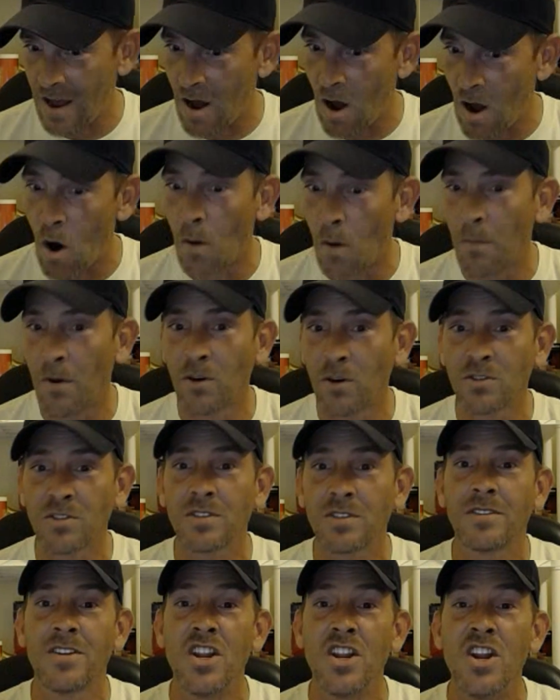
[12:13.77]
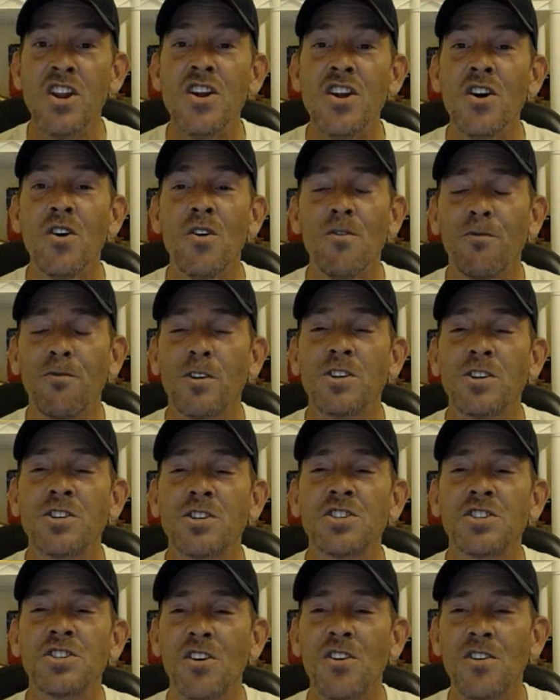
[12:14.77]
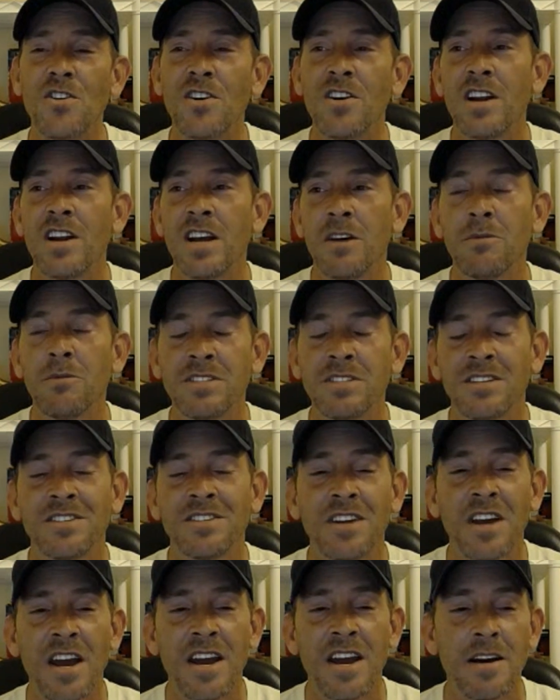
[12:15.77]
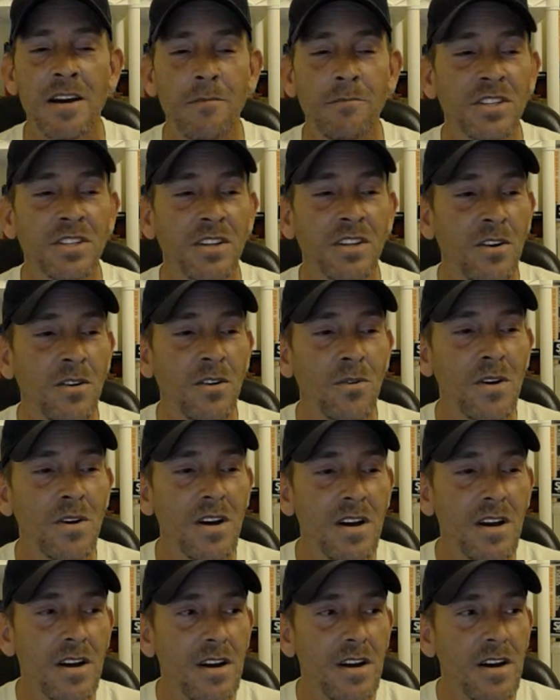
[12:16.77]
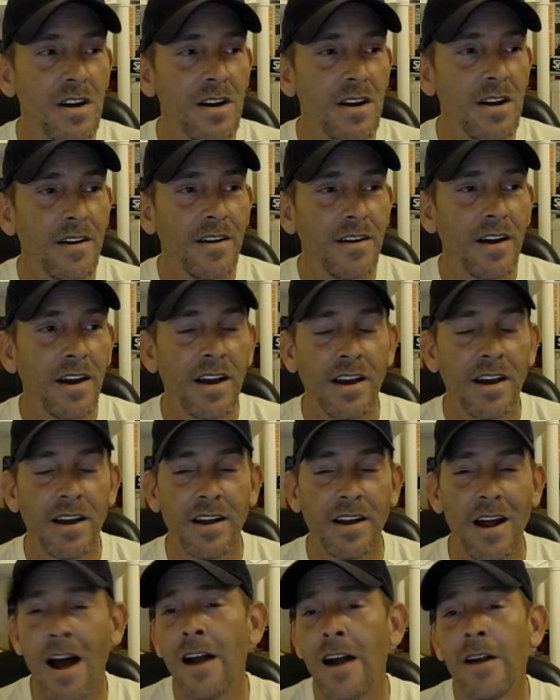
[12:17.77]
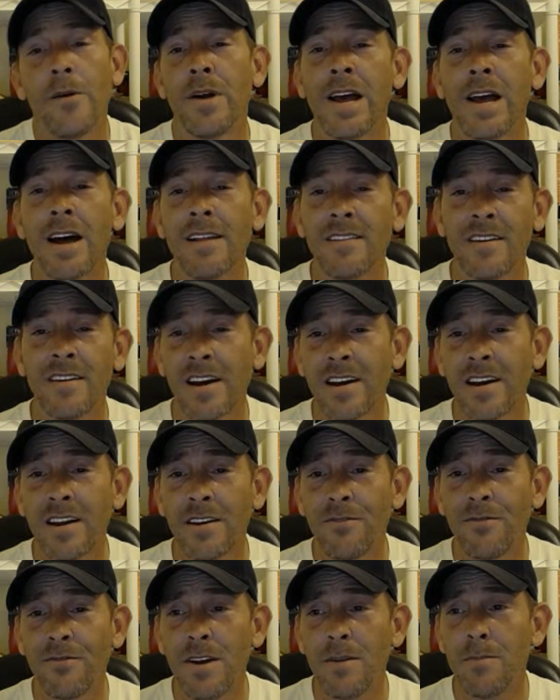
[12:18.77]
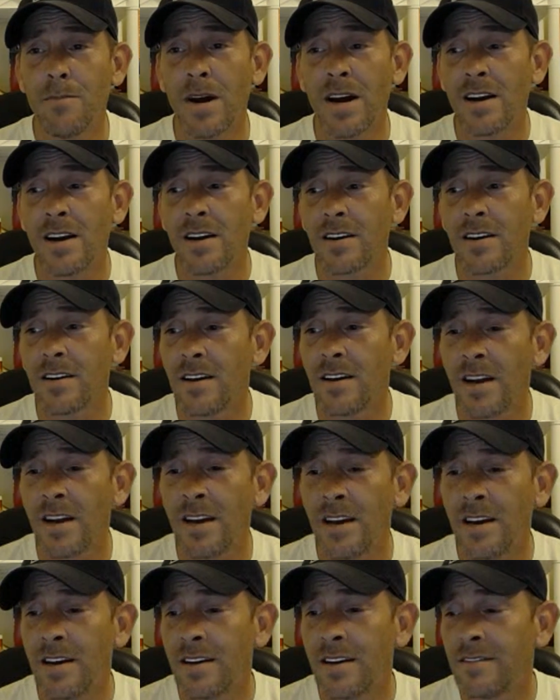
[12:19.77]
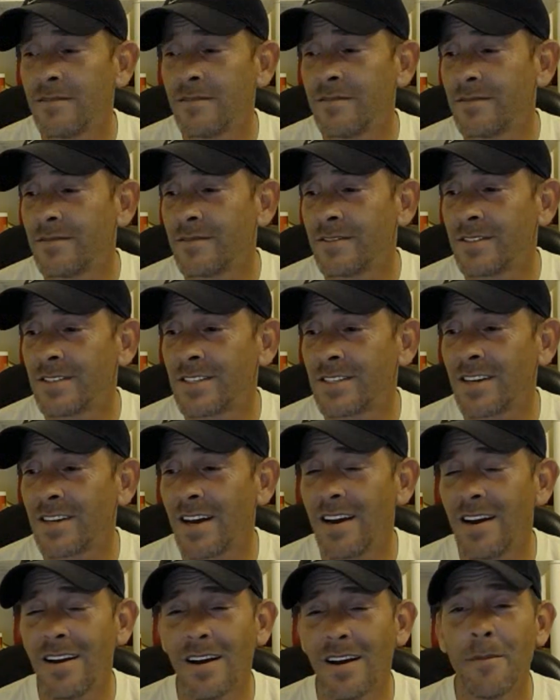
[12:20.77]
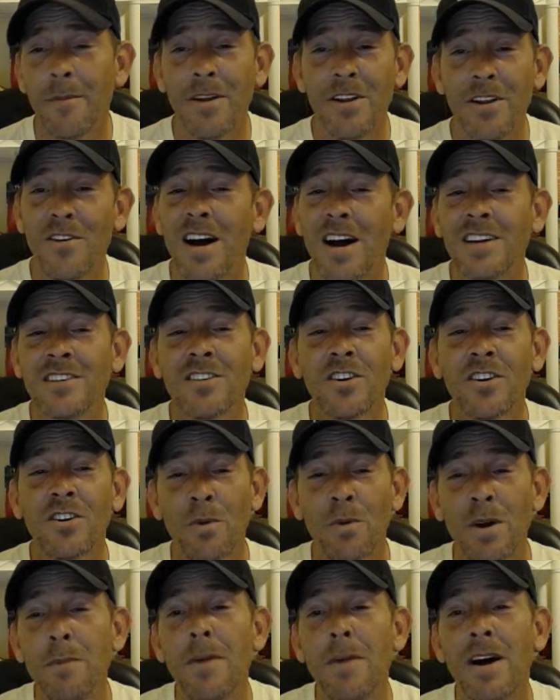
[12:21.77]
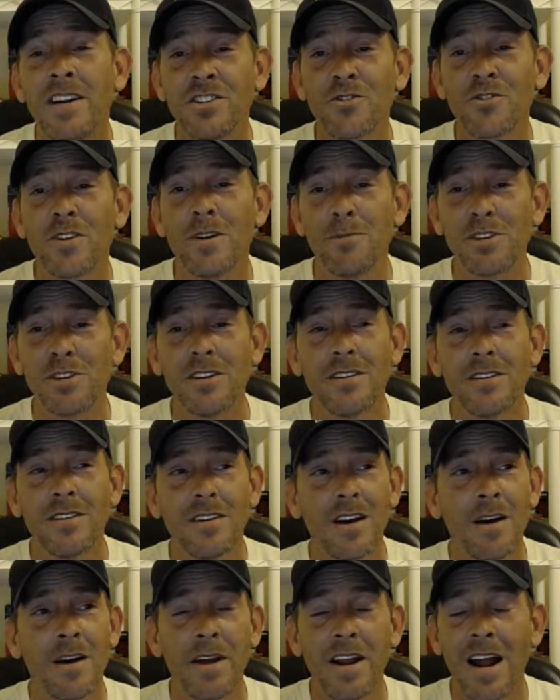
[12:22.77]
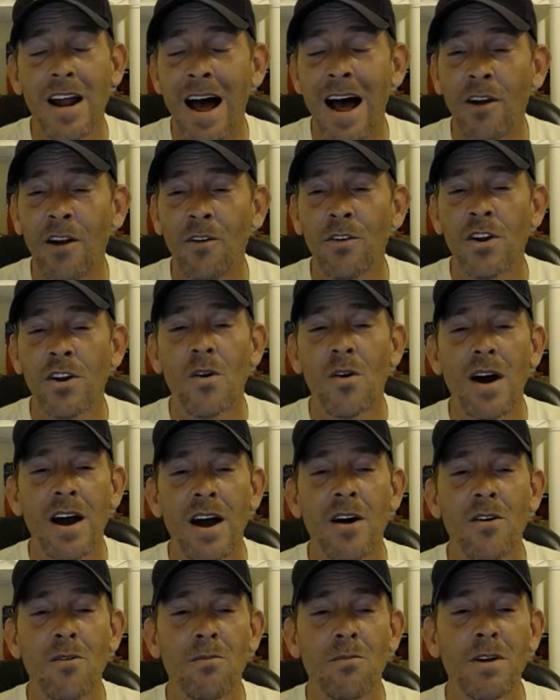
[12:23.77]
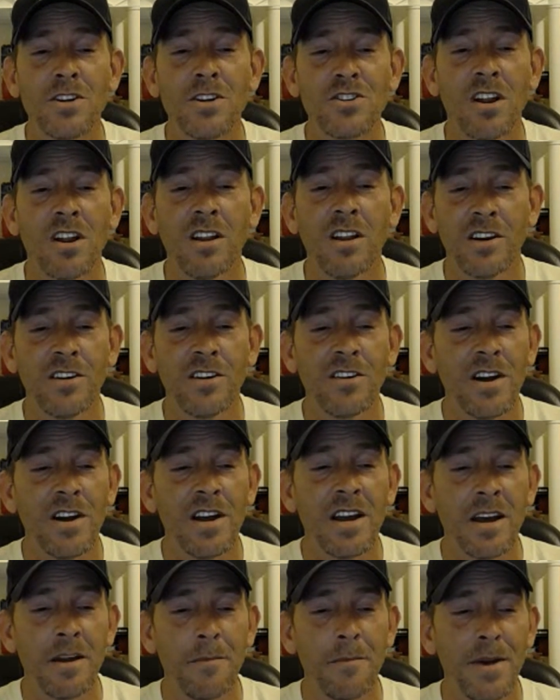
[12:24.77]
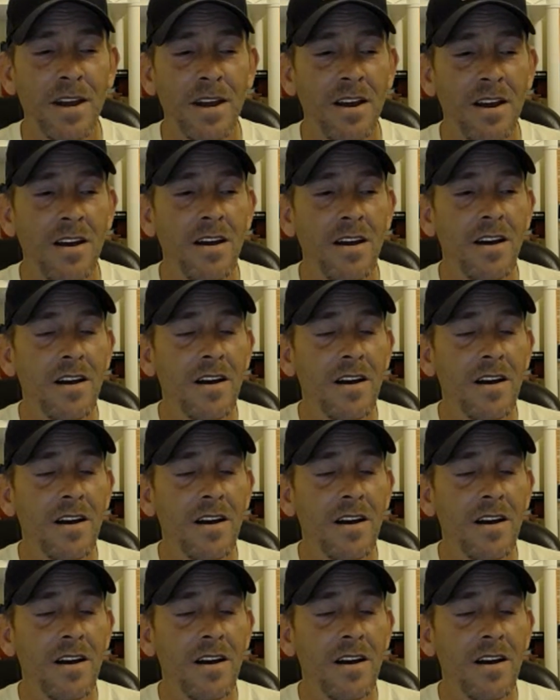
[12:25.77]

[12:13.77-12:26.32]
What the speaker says: almost knew for certain it was a scam. So, and I already got the negative feedback, and say, I mean, you guys read my description. I mean, I don't know how much clearer it can be